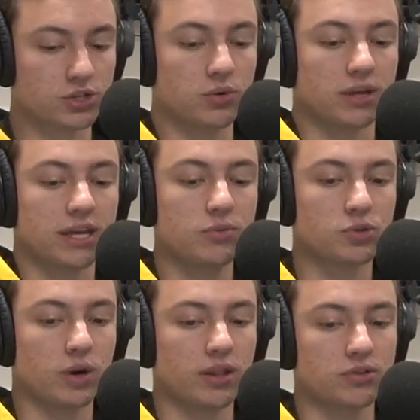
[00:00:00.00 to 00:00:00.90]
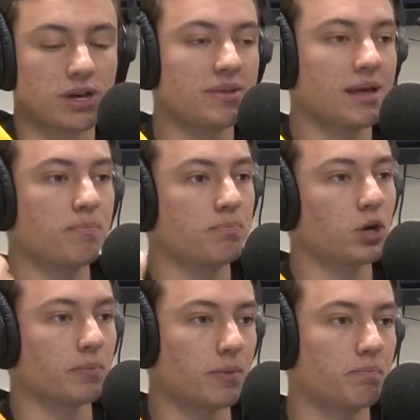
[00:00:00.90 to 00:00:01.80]
So he was one of those. I mean, they
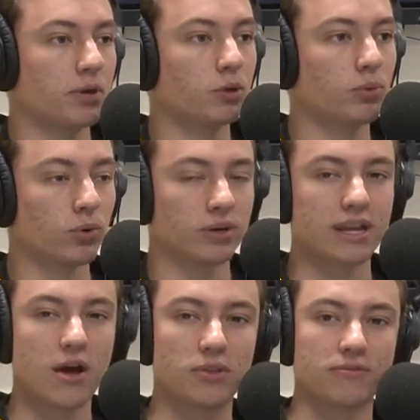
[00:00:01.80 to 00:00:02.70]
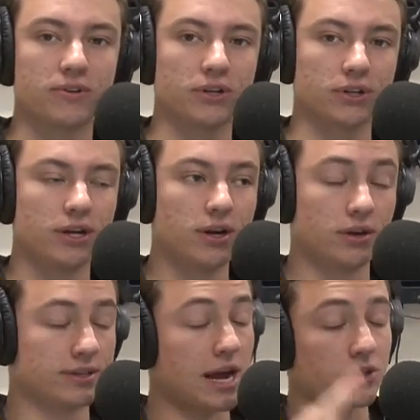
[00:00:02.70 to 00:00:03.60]
put up a billboard down the field
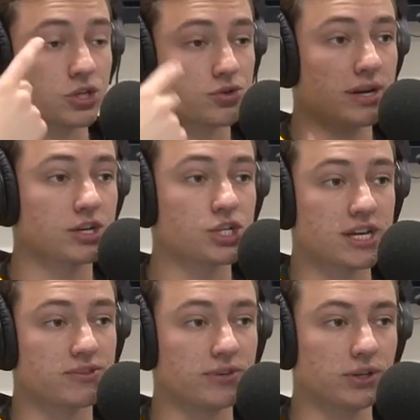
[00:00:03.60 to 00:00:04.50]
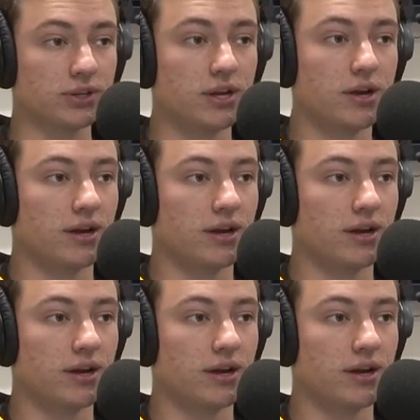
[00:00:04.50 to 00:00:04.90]
or down the street at Chase Field